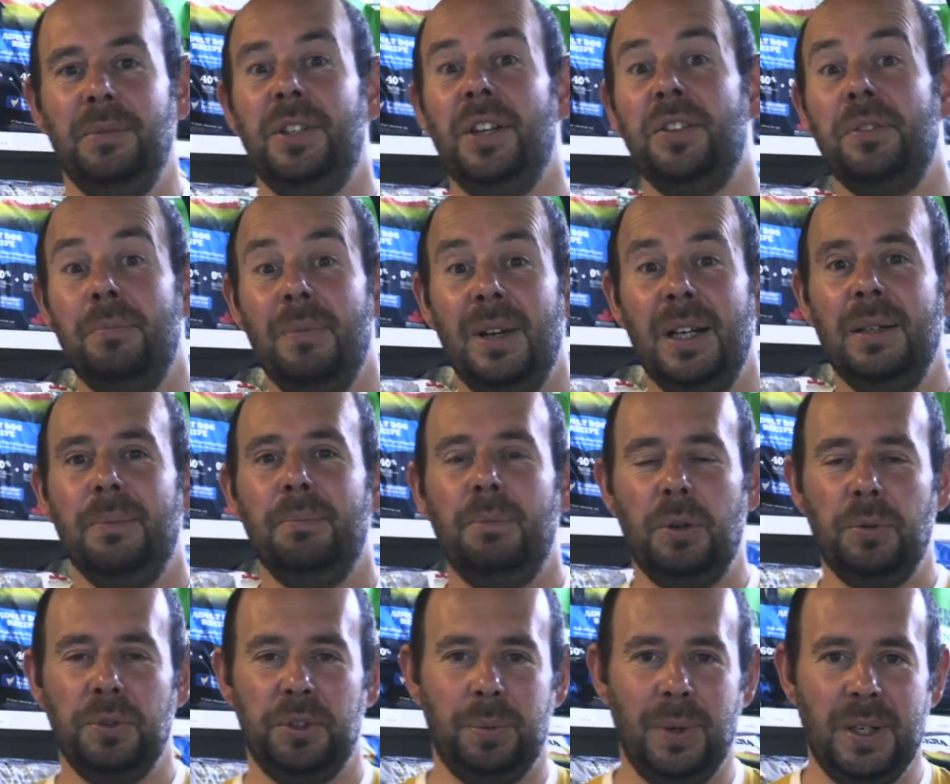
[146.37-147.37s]
Doesn't mean
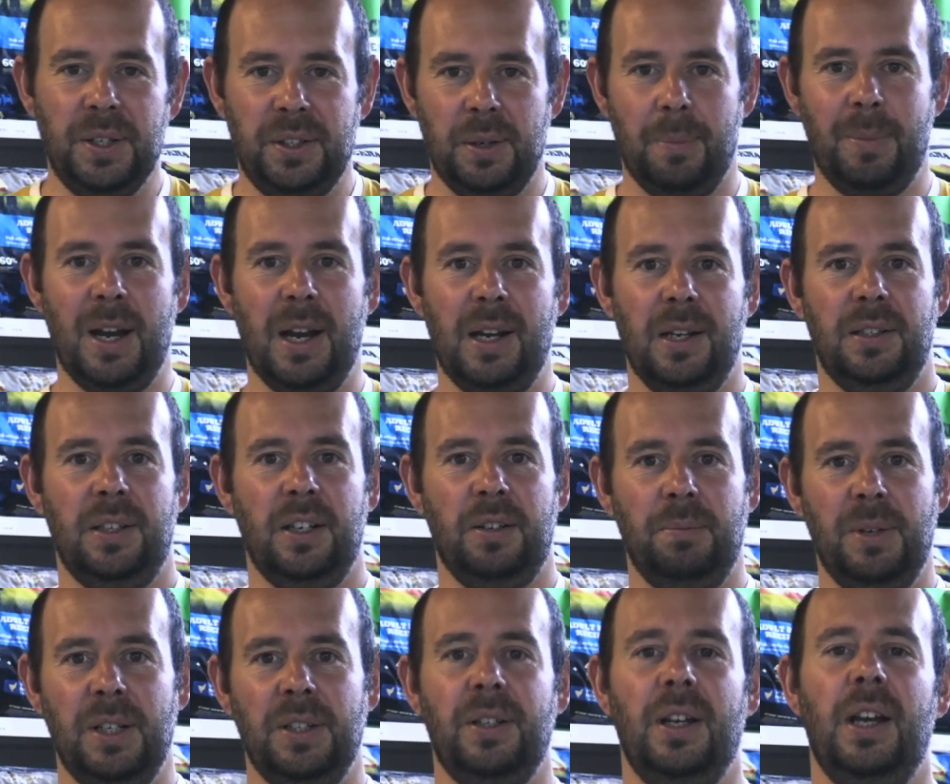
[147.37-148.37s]
boiled sweets are bad, it
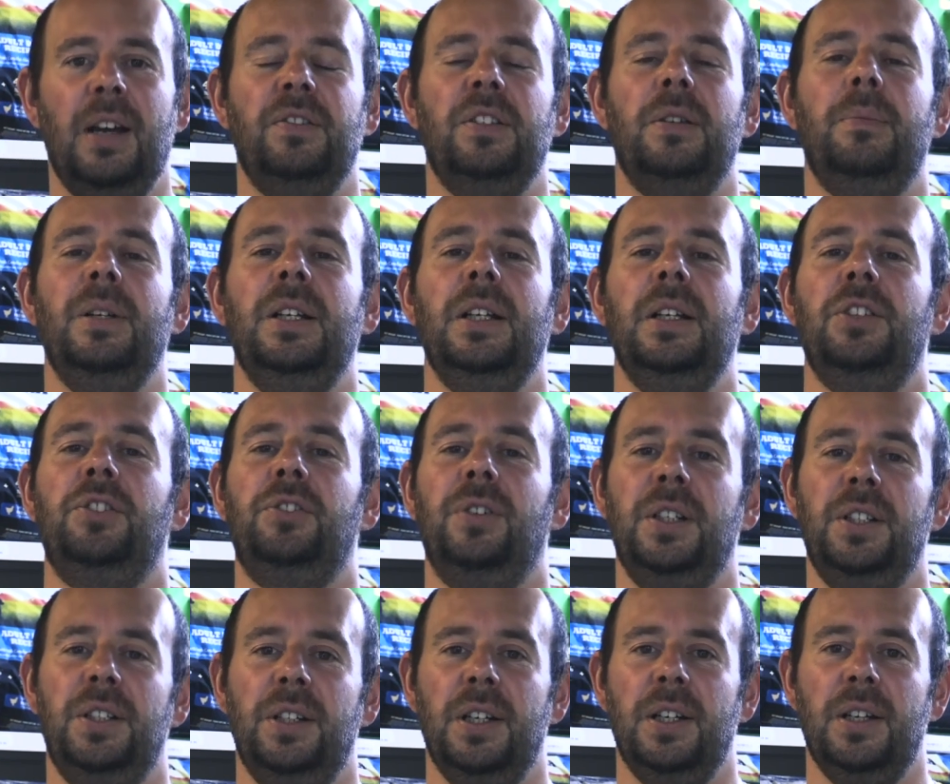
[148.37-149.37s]
just means they have to be
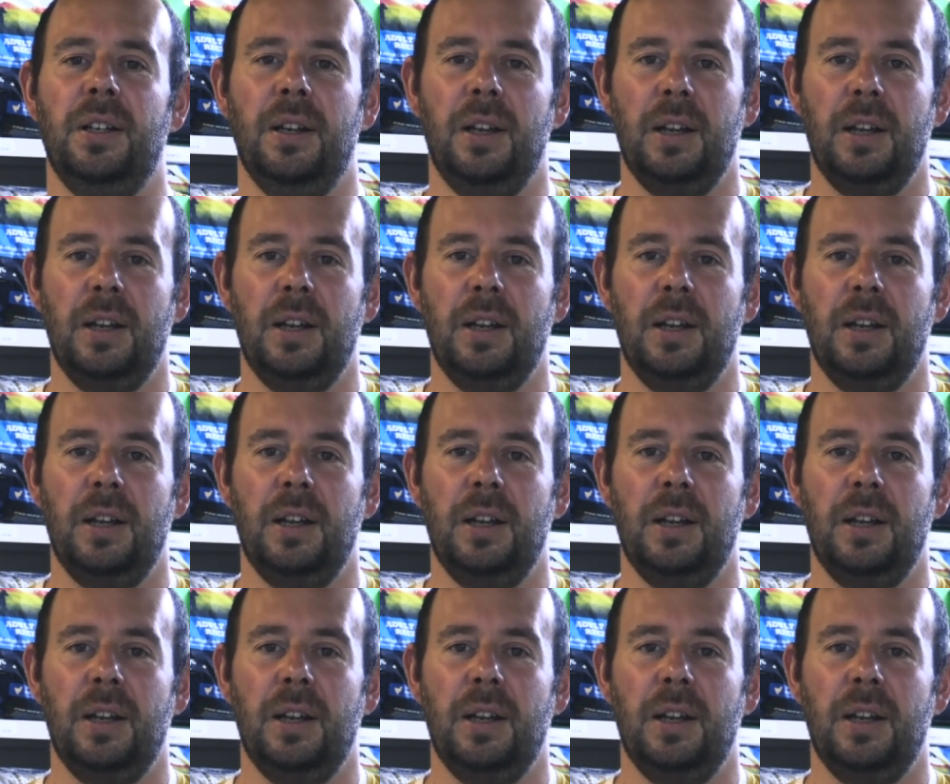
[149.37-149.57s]
treated